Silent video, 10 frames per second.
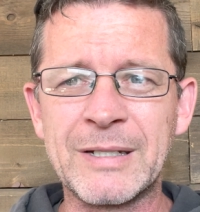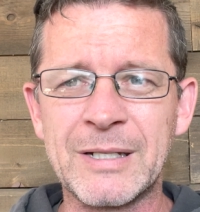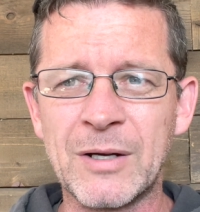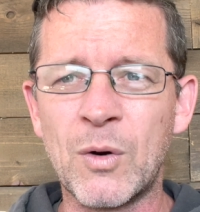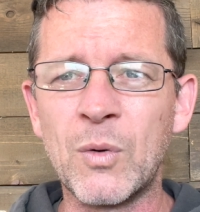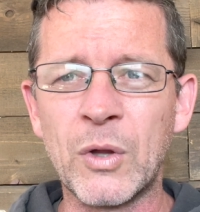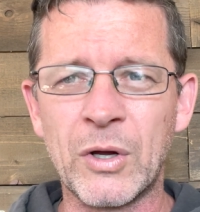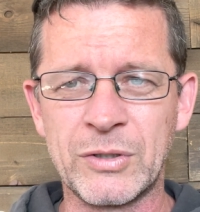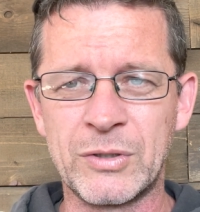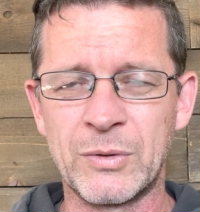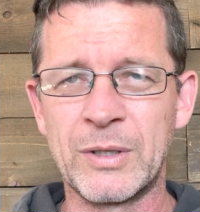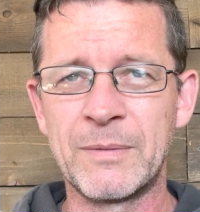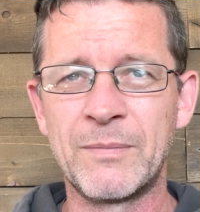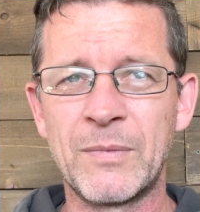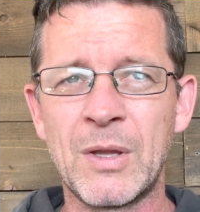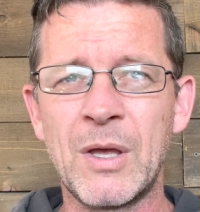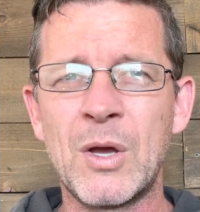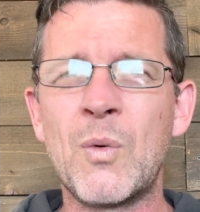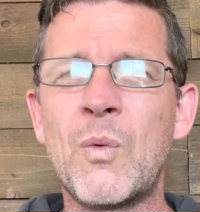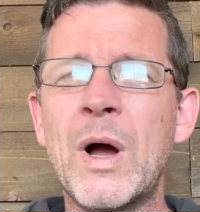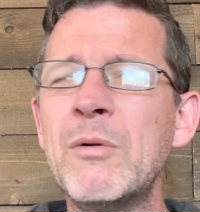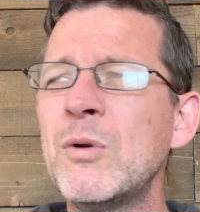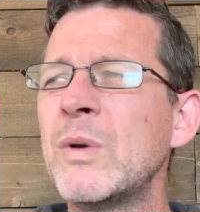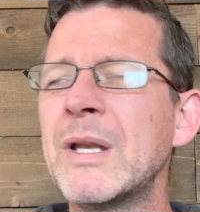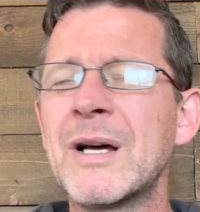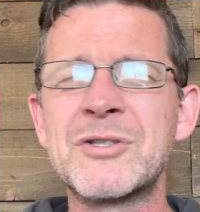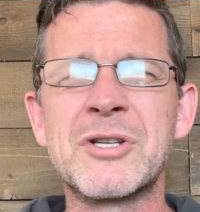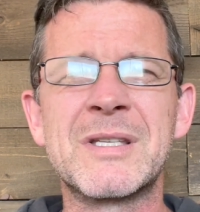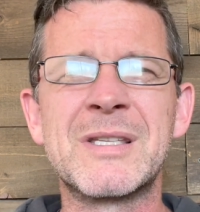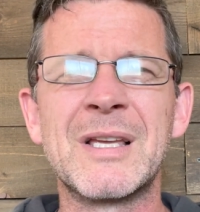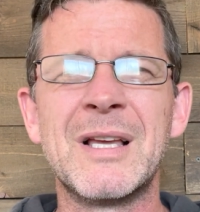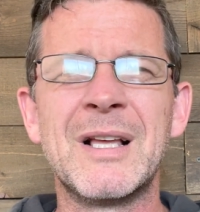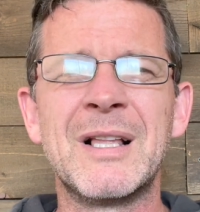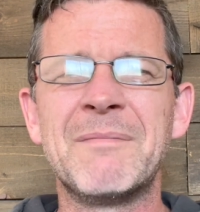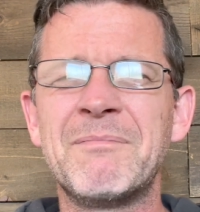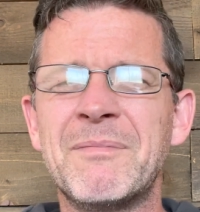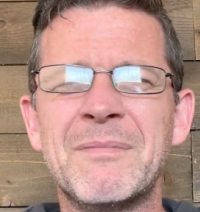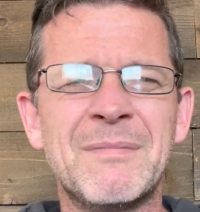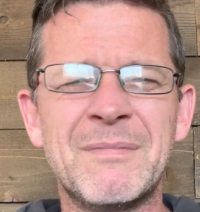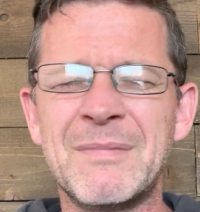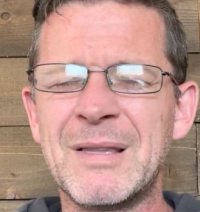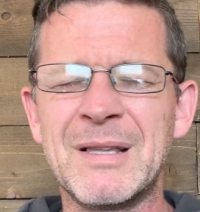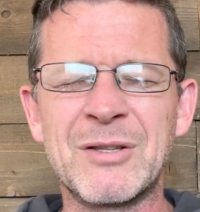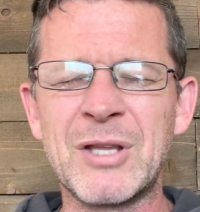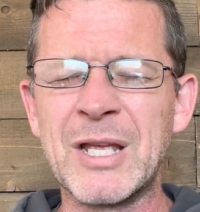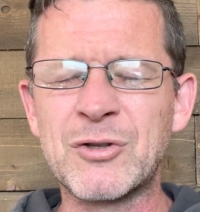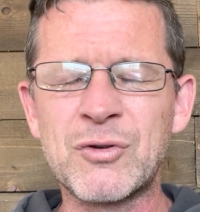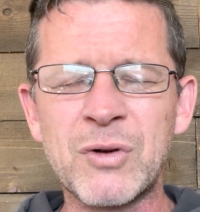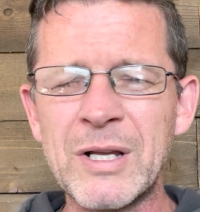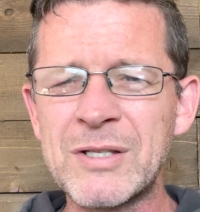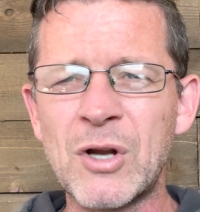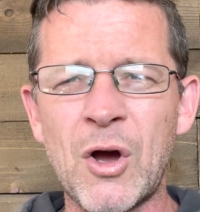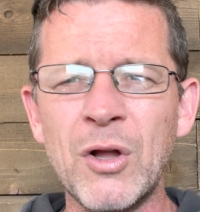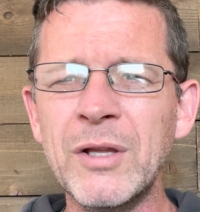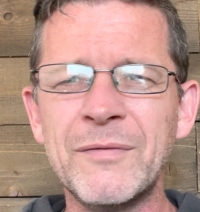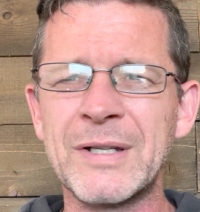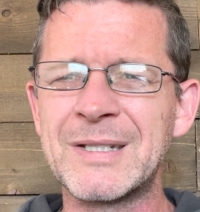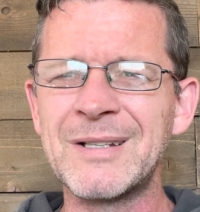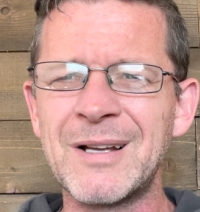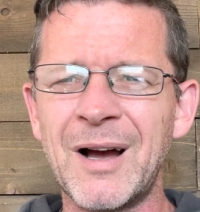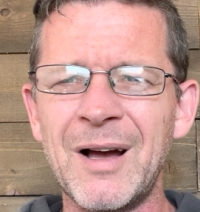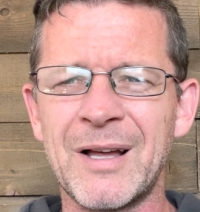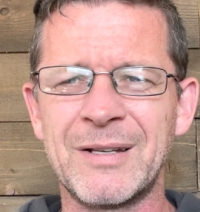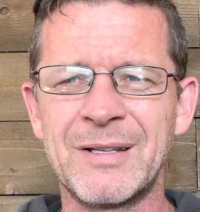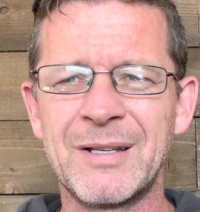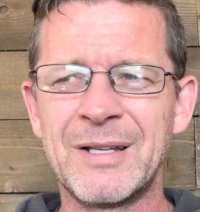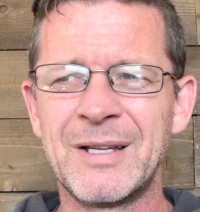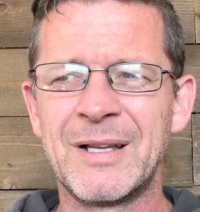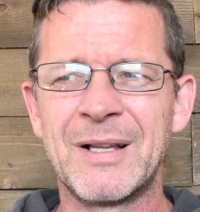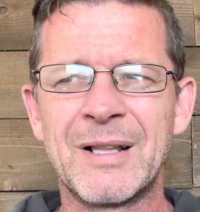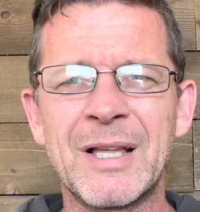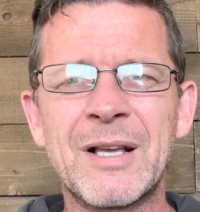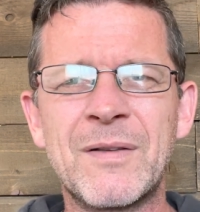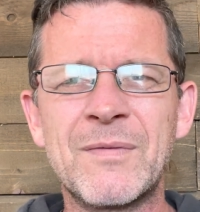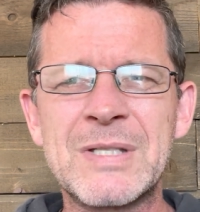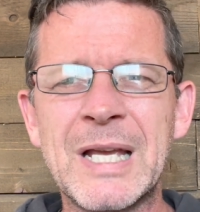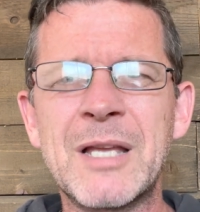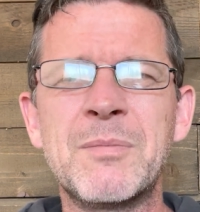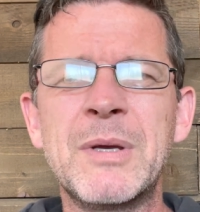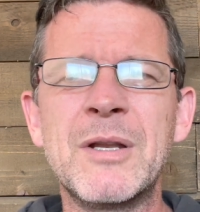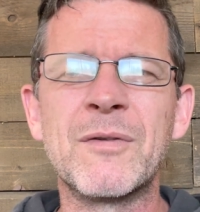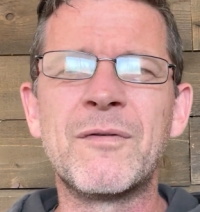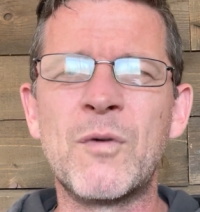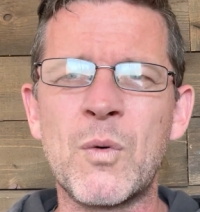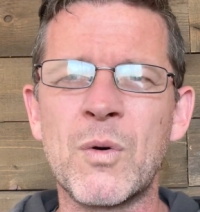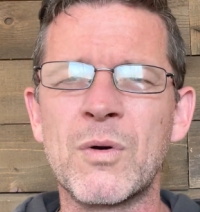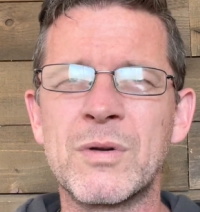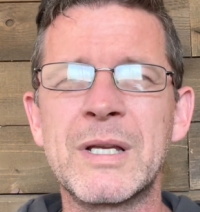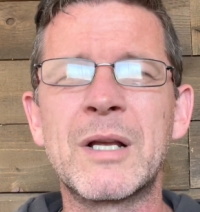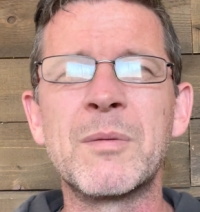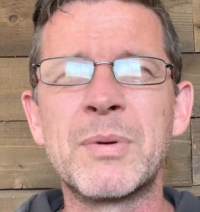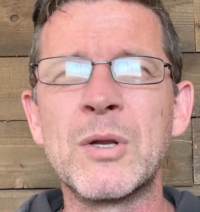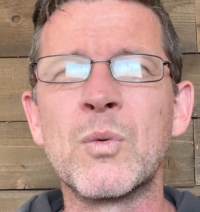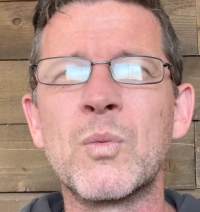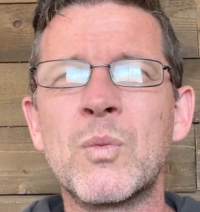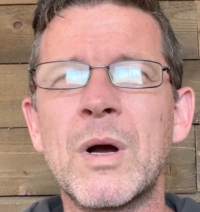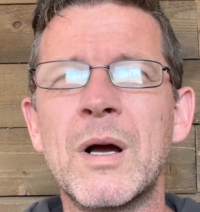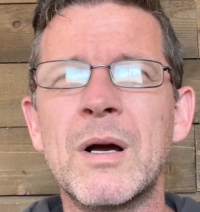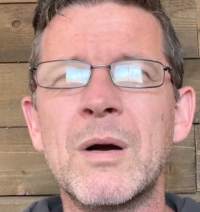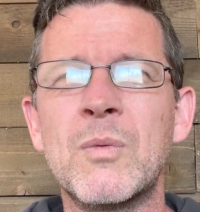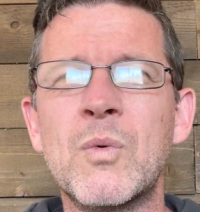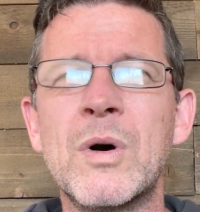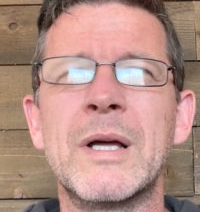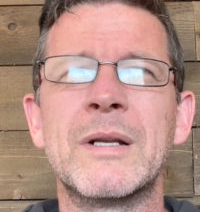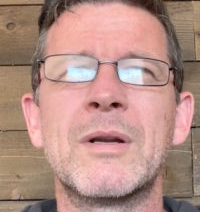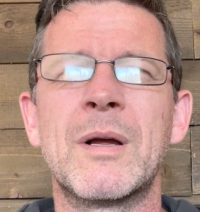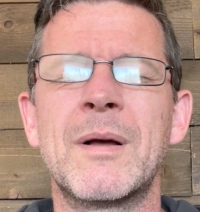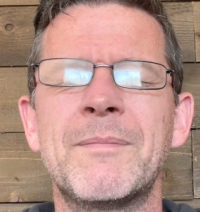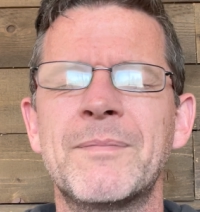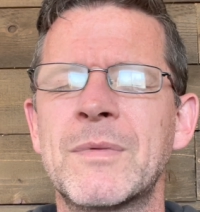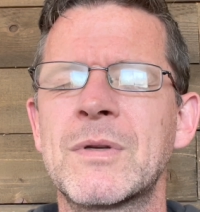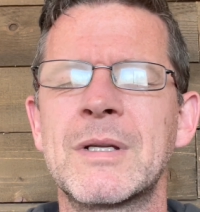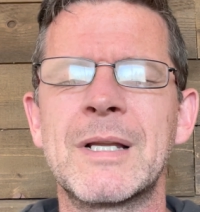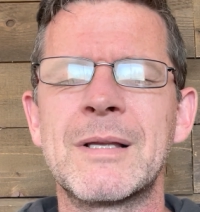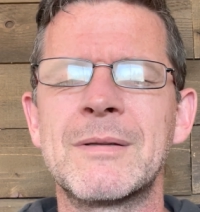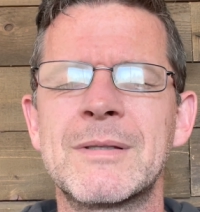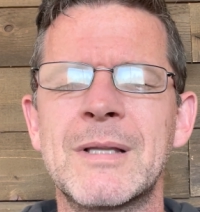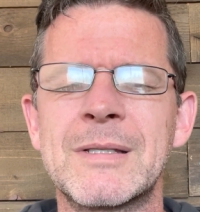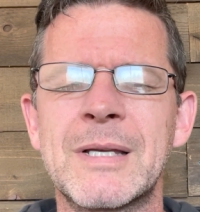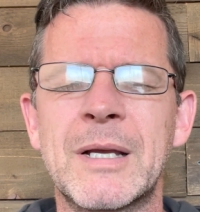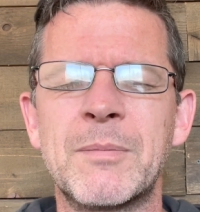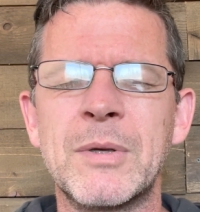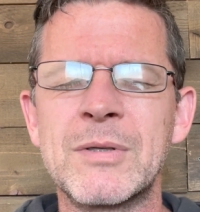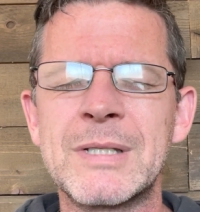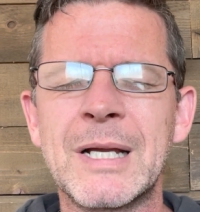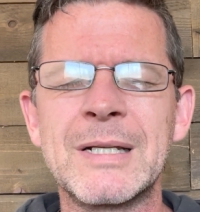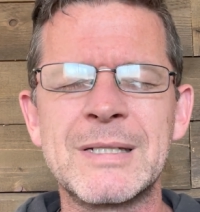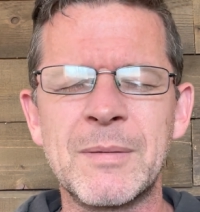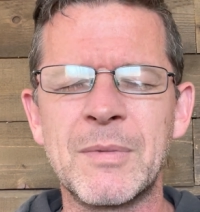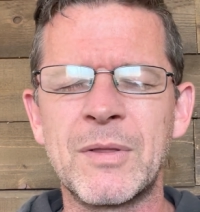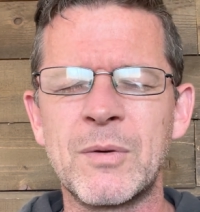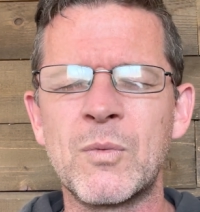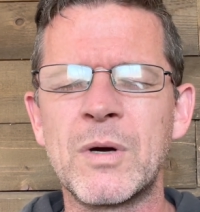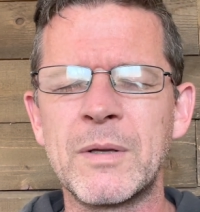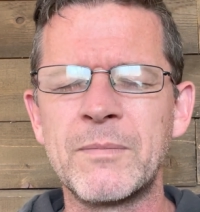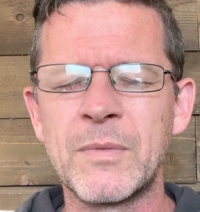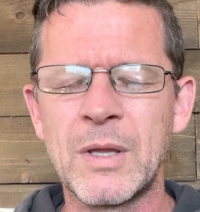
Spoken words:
to hold on to it, why would we not just entrust all of it to God? Like 2 Peter 4 or 2 Peter 1. Sorry, not 2 Peter, 2 Timothy 1,